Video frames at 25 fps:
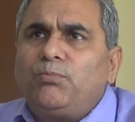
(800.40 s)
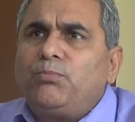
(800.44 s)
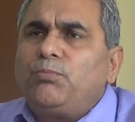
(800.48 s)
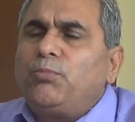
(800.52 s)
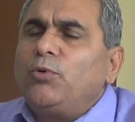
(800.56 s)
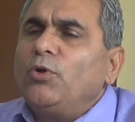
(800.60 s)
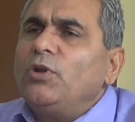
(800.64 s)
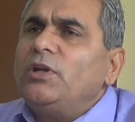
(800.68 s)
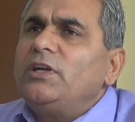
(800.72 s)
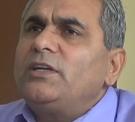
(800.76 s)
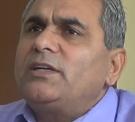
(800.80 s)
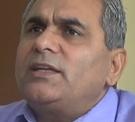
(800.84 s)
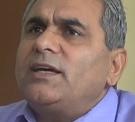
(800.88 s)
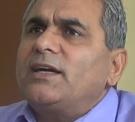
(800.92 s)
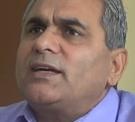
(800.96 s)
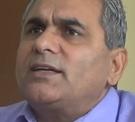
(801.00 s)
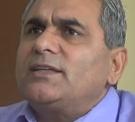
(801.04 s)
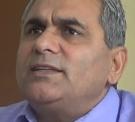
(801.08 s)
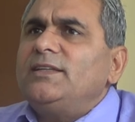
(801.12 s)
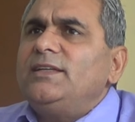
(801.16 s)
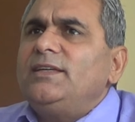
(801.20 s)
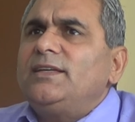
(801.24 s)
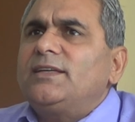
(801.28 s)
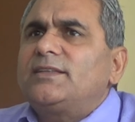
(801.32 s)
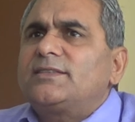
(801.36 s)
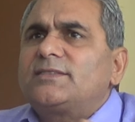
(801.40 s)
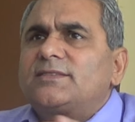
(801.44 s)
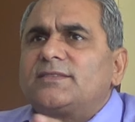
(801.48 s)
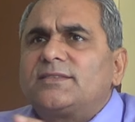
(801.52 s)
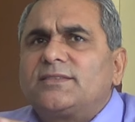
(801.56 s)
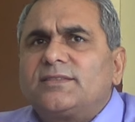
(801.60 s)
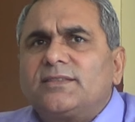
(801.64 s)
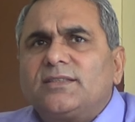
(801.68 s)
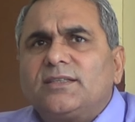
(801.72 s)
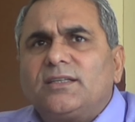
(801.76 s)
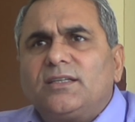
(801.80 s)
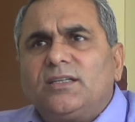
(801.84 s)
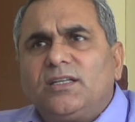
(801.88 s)

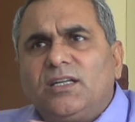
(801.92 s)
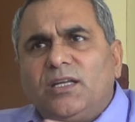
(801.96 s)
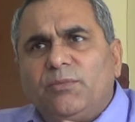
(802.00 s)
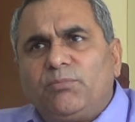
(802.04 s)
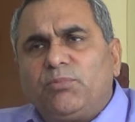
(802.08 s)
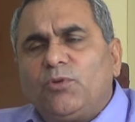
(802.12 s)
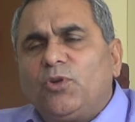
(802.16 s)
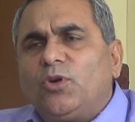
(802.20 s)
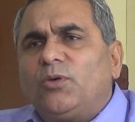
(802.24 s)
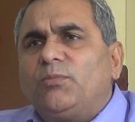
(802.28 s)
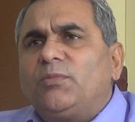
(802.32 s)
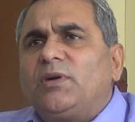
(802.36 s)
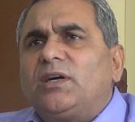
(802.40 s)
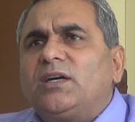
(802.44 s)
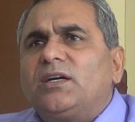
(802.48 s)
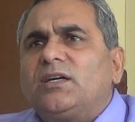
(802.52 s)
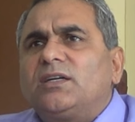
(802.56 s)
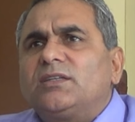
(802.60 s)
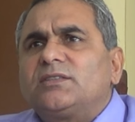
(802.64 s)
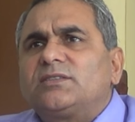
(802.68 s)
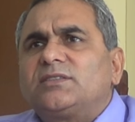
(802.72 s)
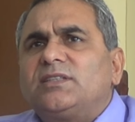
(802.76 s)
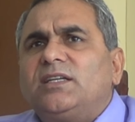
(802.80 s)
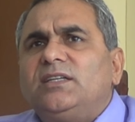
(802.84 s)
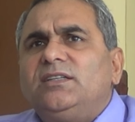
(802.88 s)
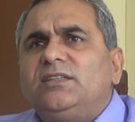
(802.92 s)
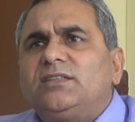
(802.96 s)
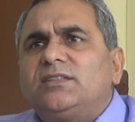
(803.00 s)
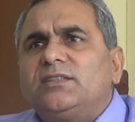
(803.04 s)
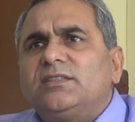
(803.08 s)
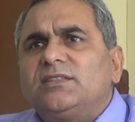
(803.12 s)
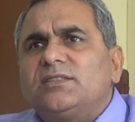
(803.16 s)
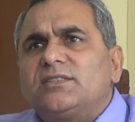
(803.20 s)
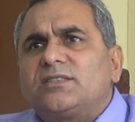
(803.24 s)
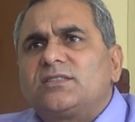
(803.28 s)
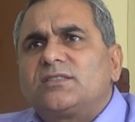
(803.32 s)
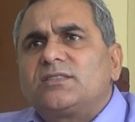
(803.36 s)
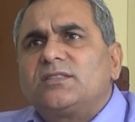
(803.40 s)
polytechnics, diploma
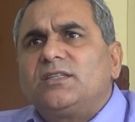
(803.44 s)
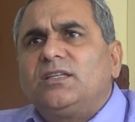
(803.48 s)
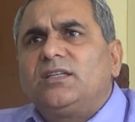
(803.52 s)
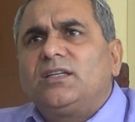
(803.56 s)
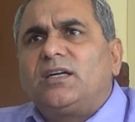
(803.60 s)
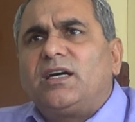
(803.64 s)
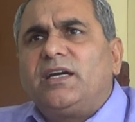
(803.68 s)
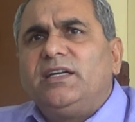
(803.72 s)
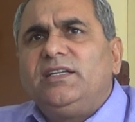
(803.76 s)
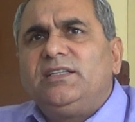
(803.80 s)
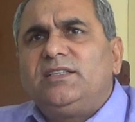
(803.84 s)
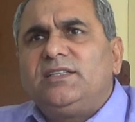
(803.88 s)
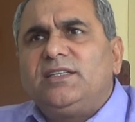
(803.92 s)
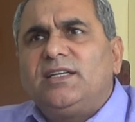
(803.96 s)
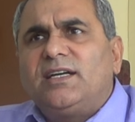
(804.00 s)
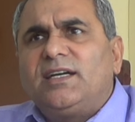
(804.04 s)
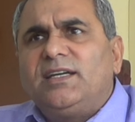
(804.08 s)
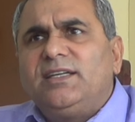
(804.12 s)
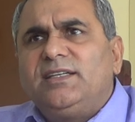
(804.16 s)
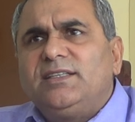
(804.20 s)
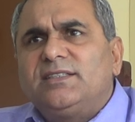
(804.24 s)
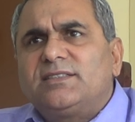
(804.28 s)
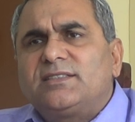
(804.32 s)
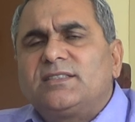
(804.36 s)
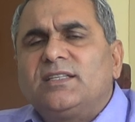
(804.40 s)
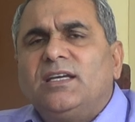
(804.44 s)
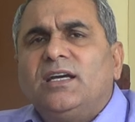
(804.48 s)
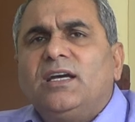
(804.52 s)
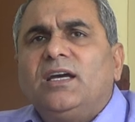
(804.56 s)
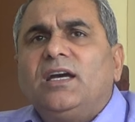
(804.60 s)
centers in ITIs,